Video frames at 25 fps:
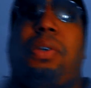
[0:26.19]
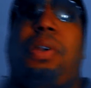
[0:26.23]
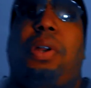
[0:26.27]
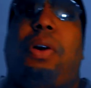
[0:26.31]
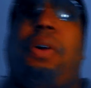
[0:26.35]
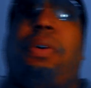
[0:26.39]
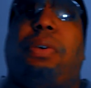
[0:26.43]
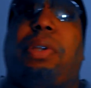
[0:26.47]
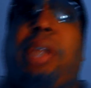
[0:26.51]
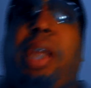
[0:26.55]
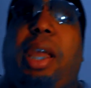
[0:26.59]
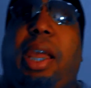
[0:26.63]

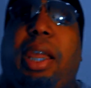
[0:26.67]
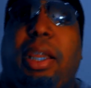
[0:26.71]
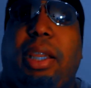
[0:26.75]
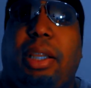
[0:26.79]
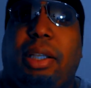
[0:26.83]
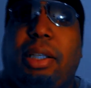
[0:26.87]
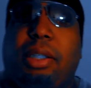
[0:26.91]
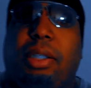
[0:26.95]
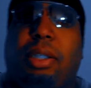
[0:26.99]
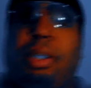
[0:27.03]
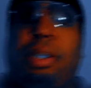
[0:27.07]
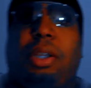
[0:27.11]
Okay.
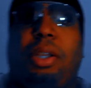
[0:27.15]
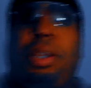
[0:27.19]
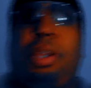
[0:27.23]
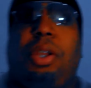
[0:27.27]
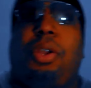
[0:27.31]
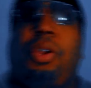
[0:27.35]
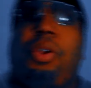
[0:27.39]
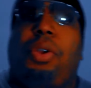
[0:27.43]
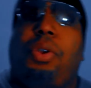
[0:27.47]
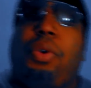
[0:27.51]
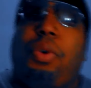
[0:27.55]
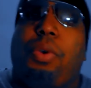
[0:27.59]

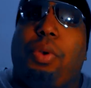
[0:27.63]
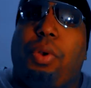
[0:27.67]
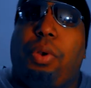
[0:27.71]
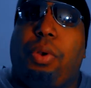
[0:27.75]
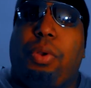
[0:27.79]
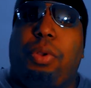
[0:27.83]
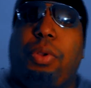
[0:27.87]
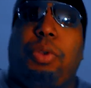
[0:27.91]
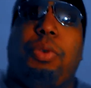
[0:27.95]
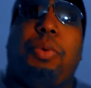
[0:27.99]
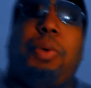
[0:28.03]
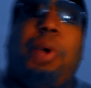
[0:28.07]

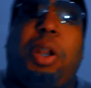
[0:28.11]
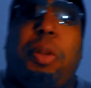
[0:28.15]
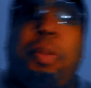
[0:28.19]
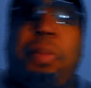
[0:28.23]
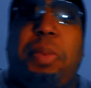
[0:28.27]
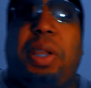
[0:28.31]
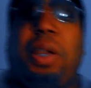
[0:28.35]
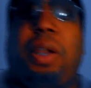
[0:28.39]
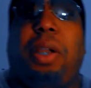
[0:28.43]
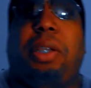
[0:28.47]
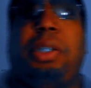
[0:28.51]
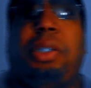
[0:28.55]
You want
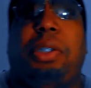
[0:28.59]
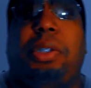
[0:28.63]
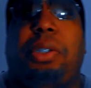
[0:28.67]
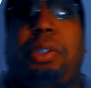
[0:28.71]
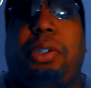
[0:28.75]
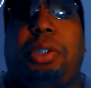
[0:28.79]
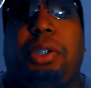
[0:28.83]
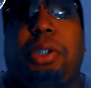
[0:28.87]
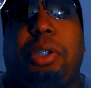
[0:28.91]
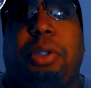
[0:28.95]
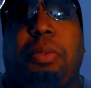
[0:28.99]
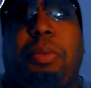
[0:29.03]
to be on
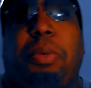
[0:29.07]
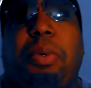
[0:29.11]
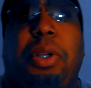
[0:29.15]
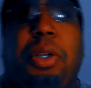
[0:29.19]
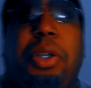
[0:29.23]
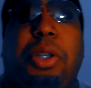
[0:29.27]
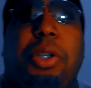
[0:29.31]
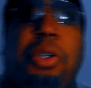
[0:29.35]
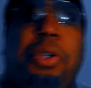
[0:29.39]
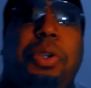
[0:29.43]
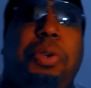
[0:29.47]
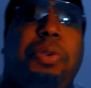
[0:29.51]
YouTube.
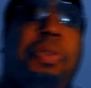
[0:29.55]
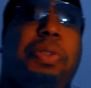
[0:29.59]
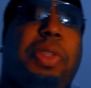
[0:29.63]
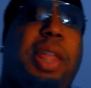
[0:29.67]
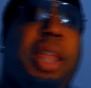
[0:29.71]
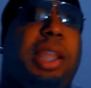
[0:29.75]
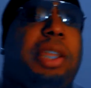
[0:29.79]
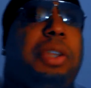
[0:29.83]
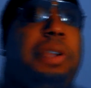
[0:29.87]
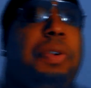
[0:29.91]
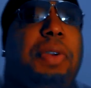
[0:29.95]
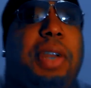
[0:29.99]
You
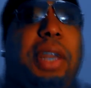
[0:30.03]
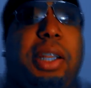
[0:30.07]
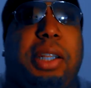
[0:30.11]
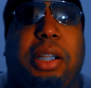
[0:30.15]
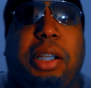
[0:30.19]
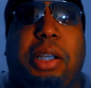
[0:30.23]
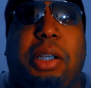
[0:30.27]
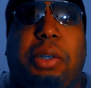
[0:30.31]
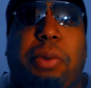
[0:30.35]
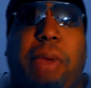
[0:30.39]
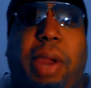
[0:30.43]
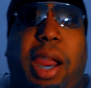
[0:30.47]
think you
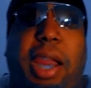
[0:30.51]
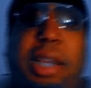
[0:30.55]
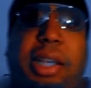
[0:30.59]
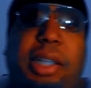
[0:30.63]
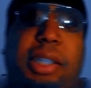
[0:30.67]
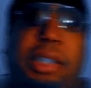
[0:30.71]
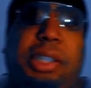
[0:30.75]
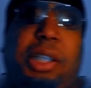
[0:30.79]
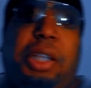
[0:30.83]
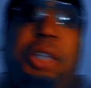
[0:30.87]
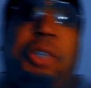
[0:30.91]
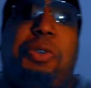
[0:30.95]
got the
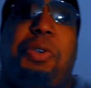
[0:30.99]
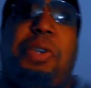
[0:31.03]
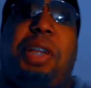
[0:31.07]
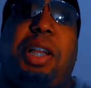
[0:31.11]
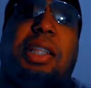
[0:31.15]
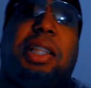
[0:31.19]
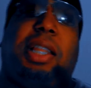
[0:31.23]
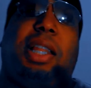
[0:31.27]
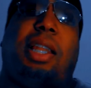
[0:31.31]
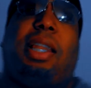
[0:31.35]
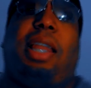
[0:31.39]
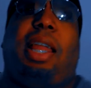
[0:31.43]
greatest, you
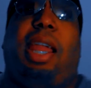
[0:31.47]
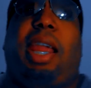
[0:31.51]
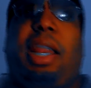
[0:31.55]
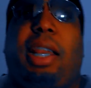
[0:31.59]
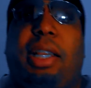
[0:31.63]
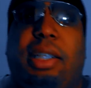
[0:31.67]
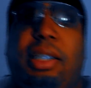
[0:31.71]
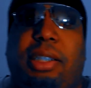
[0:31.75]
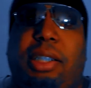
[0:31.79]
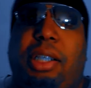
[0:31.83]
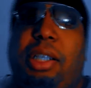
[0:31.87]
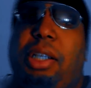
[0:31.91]
got the
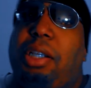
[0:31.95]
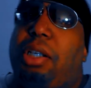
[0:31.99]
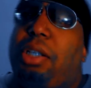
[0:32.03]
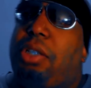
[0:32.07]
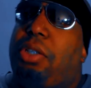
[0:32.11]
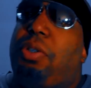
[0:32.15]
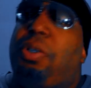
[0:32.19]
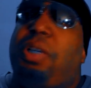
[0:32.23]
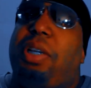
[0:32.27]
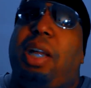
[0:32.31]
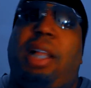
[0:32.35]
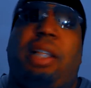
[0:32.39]
latest,
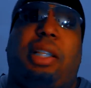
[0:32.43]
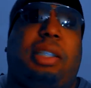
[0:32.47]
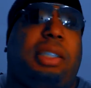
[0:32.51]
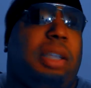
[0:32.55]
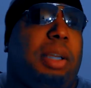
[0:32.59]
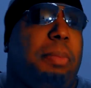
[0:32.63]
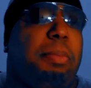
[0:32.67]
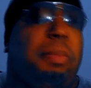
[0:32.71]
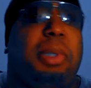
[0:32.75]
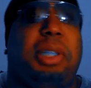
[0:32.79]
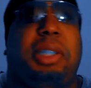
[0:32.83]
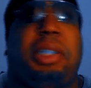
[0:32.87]
you got
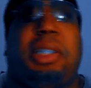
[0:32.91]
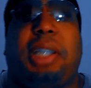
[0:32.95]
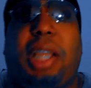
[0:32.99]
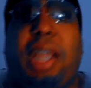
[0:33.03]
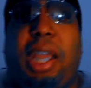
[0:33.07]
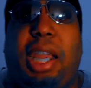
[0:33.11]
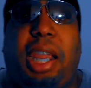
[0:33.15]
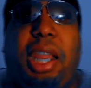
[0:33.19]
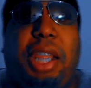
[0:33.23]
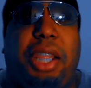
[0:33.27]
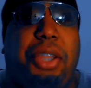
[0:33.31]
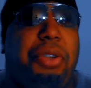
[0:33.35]
something to
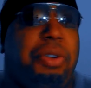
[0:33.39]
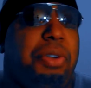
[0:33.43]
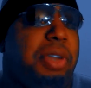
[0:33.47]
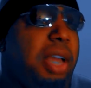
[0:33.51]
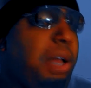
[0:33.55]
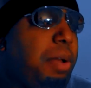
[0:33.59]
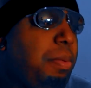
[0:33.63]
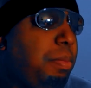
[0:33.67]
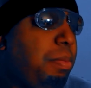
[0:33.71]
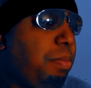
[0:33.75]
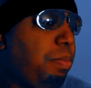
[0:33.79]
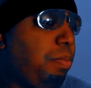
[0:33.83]
say, you
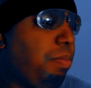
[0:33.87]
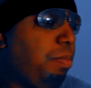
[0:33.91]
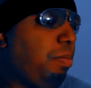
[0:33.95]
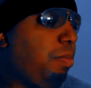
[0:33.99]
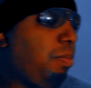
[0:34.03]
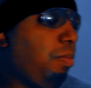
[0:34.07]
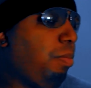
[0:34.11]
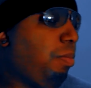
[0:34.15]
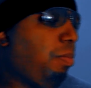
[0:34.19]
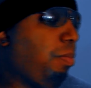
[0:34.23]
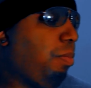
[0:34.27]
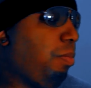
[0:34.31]
got
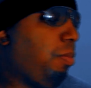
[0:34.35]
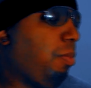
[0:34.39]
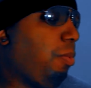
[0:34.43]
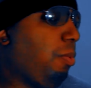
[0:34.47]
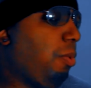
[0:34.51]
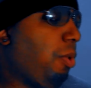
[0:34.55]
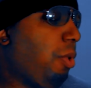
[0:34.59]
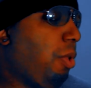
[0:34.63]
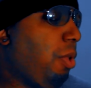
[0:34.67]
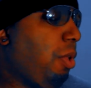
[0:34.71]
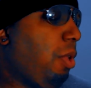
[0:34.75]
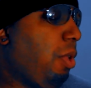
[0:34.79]

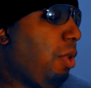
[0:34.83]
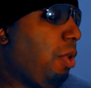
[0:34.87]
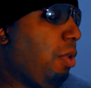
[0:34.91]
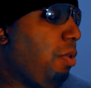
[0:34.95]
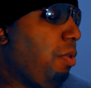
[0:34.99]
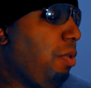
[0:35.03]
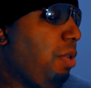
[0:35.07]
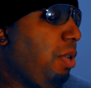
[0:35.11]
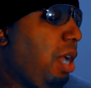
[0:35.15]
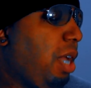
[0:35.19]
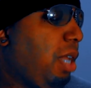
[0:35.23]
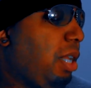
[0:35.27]

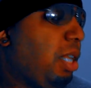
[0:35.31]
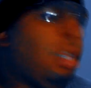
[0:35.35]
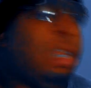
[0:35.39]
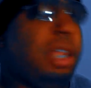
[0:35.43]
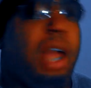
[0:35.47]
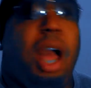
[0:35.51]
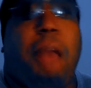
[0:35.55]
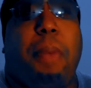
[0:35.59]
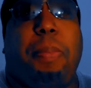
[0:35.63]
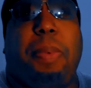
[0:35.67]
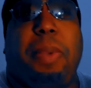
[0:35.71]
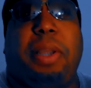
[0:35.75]
the
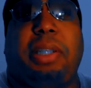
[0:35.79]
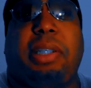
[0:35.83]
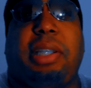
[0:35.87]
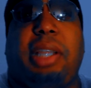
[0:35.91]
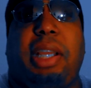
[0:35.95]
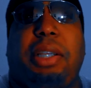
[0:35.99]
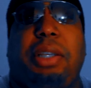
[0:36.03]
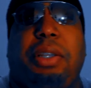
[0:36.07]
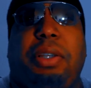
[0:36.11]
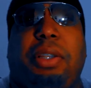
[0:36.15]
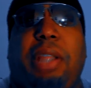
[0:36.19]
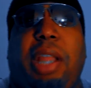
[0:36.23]
topics
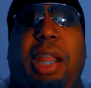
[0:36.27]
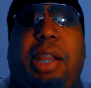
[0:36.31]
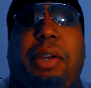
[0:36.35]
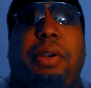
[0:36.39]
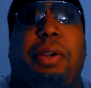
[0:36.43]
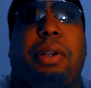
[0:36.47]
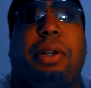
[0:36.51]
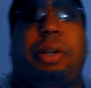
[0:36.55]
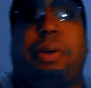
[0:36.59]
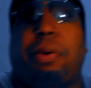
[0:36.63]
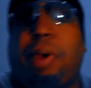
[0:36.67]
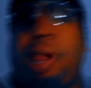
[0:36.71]
that you think
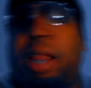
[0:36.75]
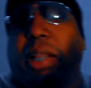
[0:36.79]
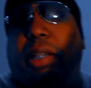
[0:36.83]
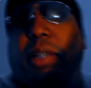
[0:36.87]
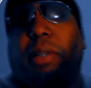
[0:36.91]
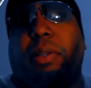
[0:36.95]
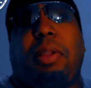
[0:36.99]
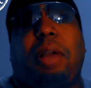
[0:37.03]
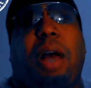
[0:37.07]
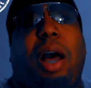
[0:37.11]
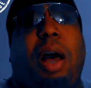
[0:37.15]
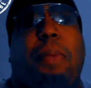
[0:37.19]
are the great
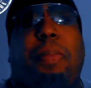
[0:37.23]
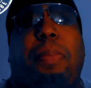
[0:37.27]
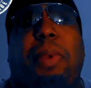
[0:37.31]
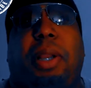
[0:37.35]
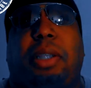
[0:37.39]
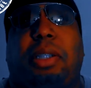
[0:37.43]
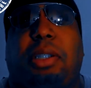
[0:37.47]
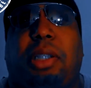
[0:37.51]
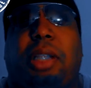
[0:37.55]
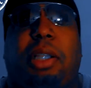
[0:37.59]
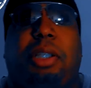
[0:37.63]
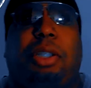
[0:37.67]

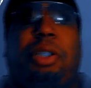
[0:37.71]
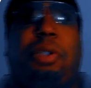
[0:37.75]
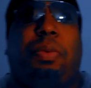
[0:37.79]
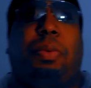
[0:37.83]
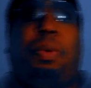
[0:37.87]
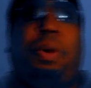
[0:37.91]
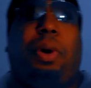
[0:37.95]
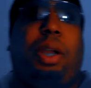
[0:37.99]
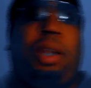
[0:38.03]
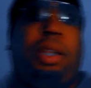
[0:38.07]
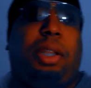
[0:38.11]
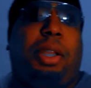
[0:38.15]
topics that you
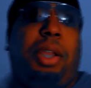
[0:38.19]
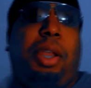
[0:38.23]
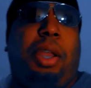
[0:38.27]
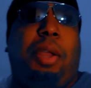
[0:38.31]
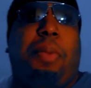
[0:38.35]
want